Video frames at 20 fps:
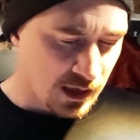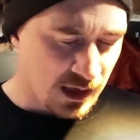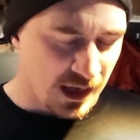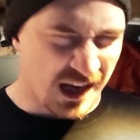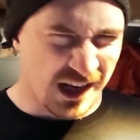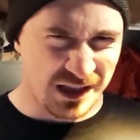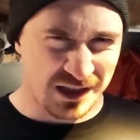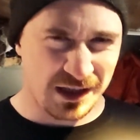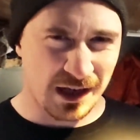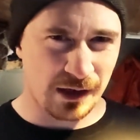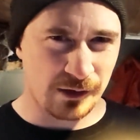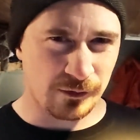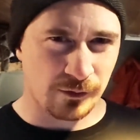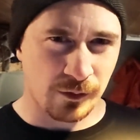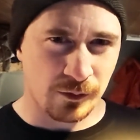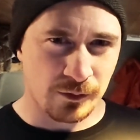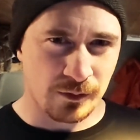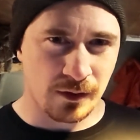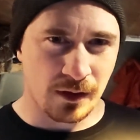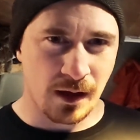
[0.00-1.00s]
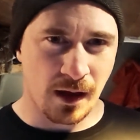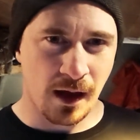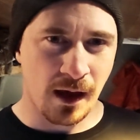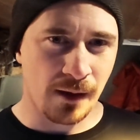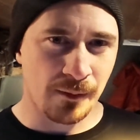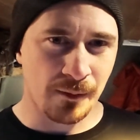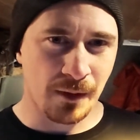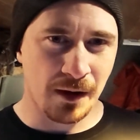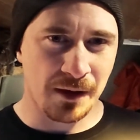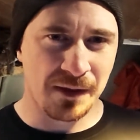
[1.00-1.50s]
In general,
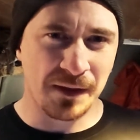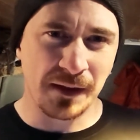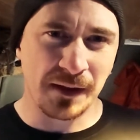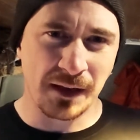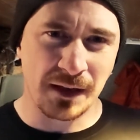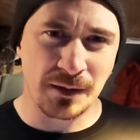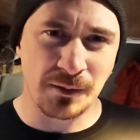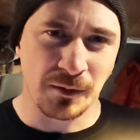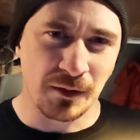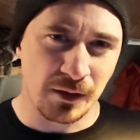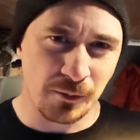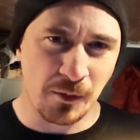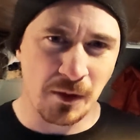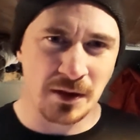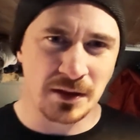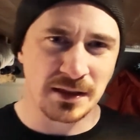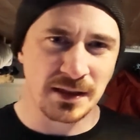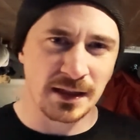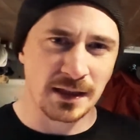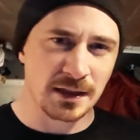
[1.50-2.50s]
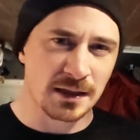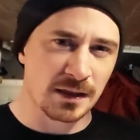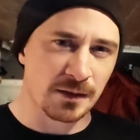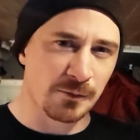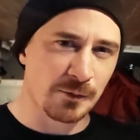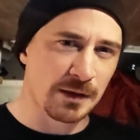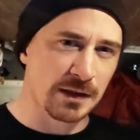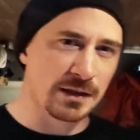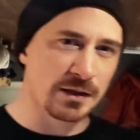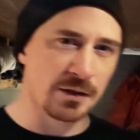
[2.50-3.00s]
I think it's one of the worst things that
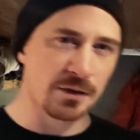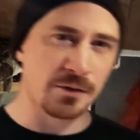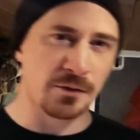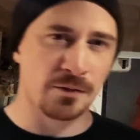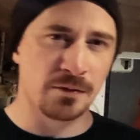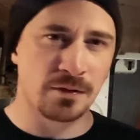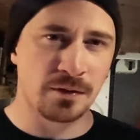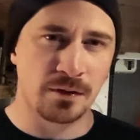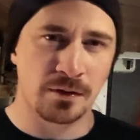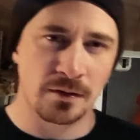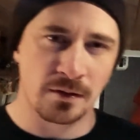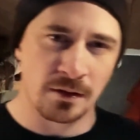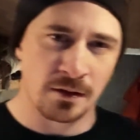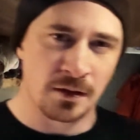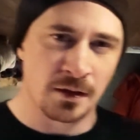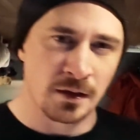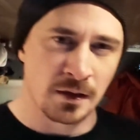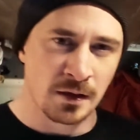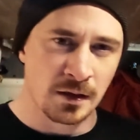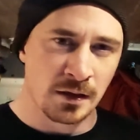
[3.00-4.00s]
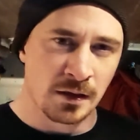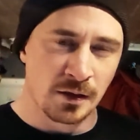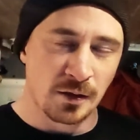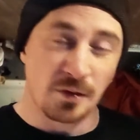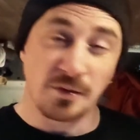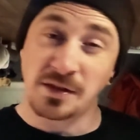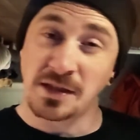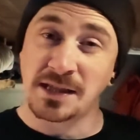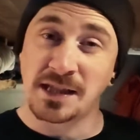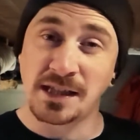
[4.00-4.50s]
we do,
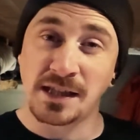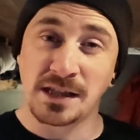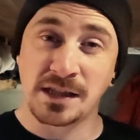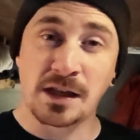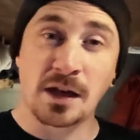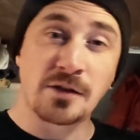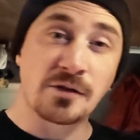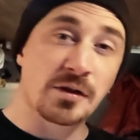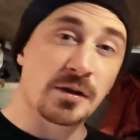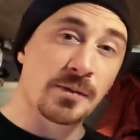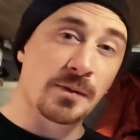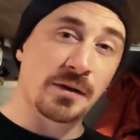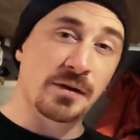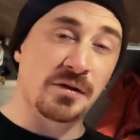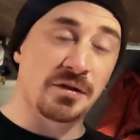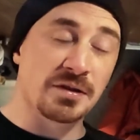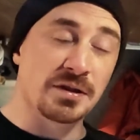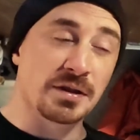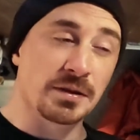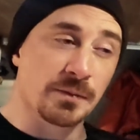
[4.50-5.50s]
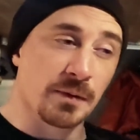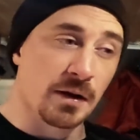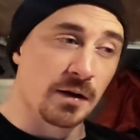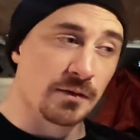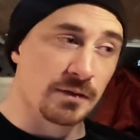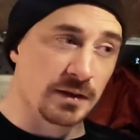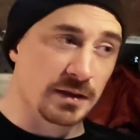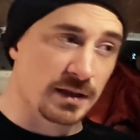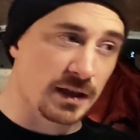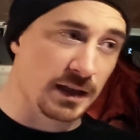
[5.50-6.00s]
not just in this country but across the
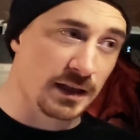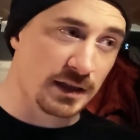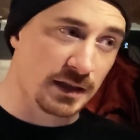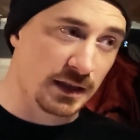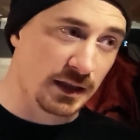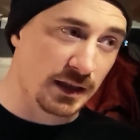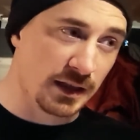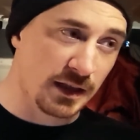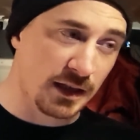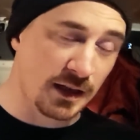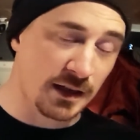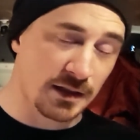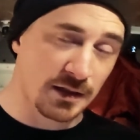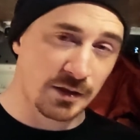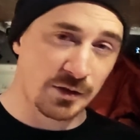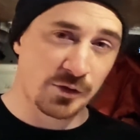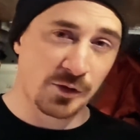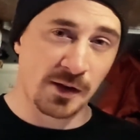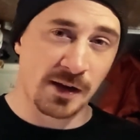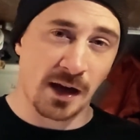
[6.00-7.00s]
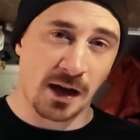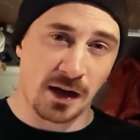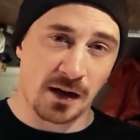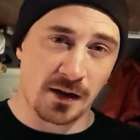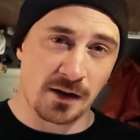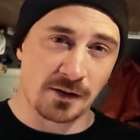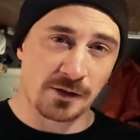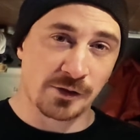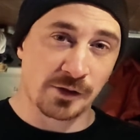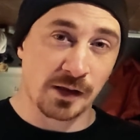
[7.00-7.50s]
world, is treat
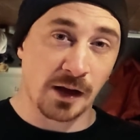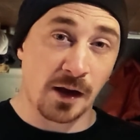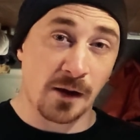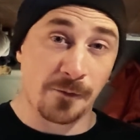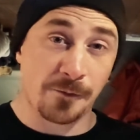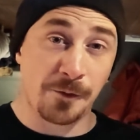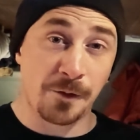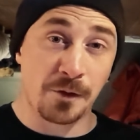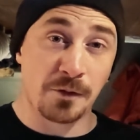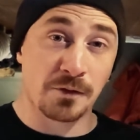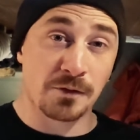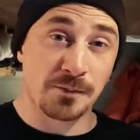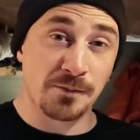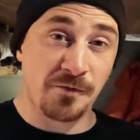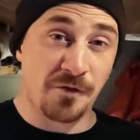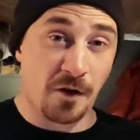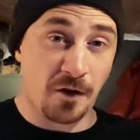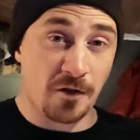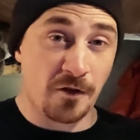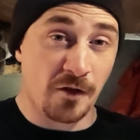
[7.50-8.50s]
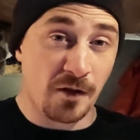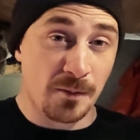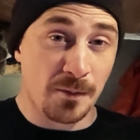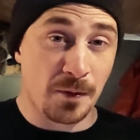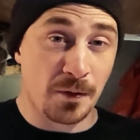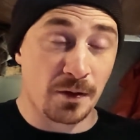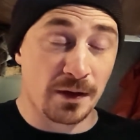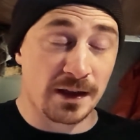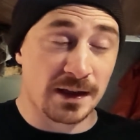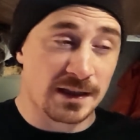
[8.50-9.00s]
our food very, very
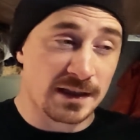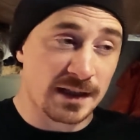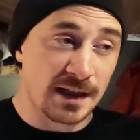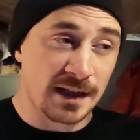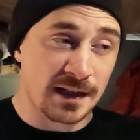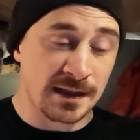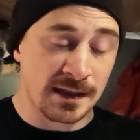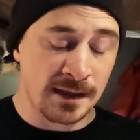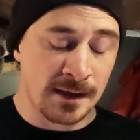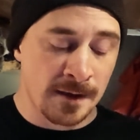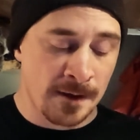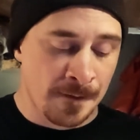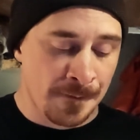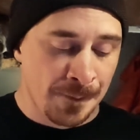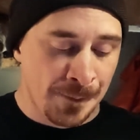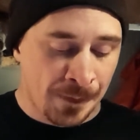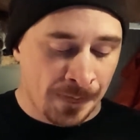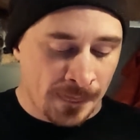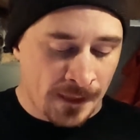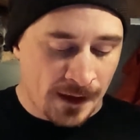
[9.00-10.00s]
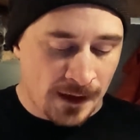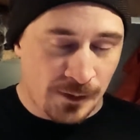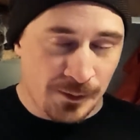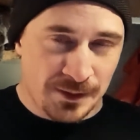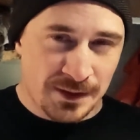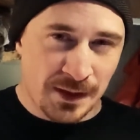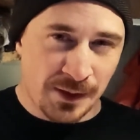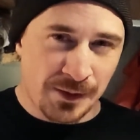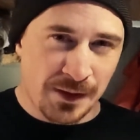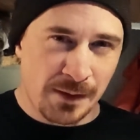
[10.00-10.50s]
poorly indeed. And it
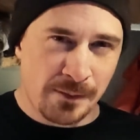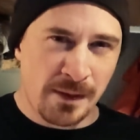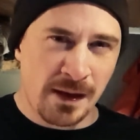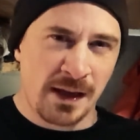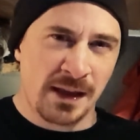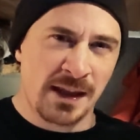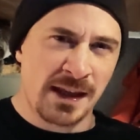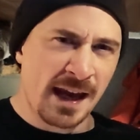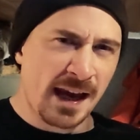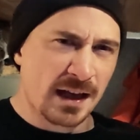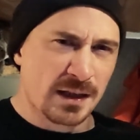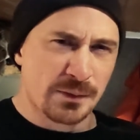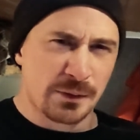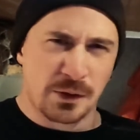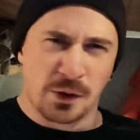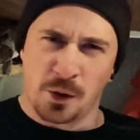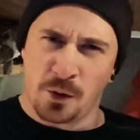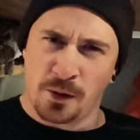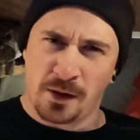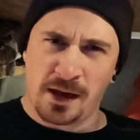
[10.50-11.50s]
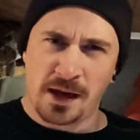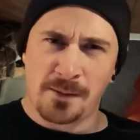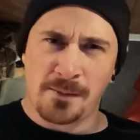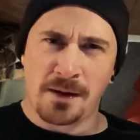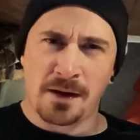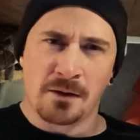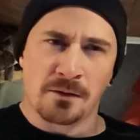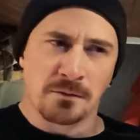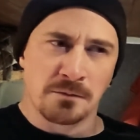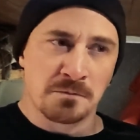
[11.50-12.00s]
was something me and the ex were talking
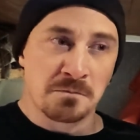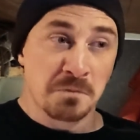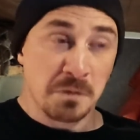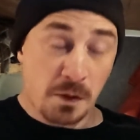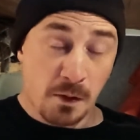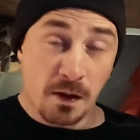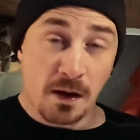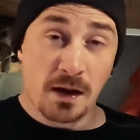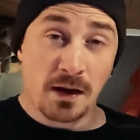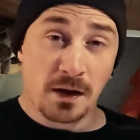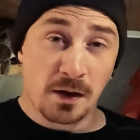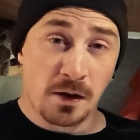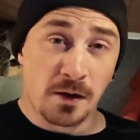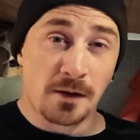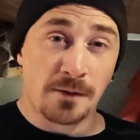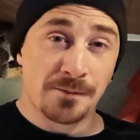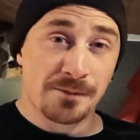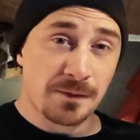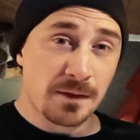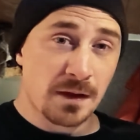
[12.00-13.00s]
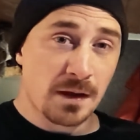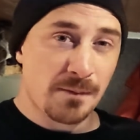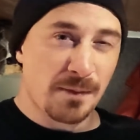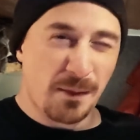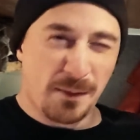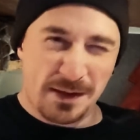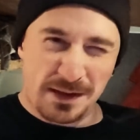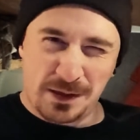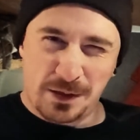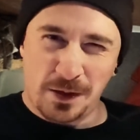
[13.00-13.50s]
about quite a lot, but
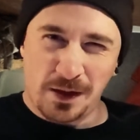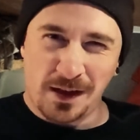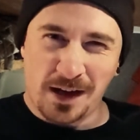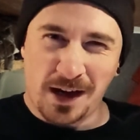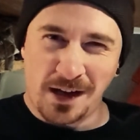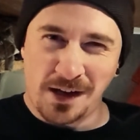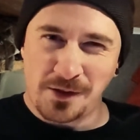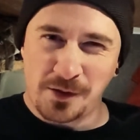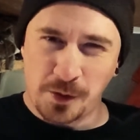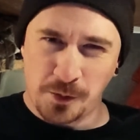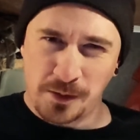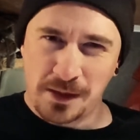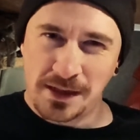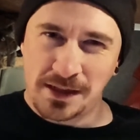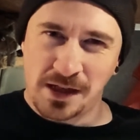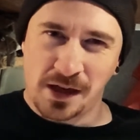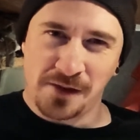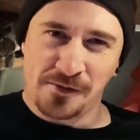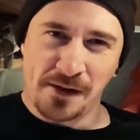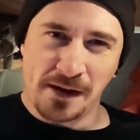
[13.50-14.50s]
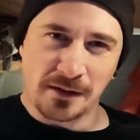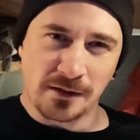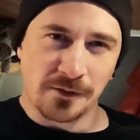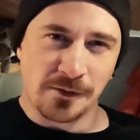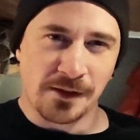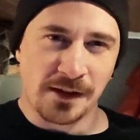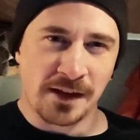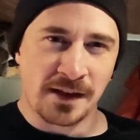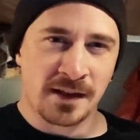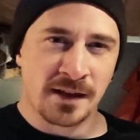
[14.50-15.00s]
we'd kind of talk each other out of
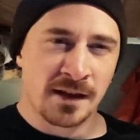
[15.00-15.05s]
it.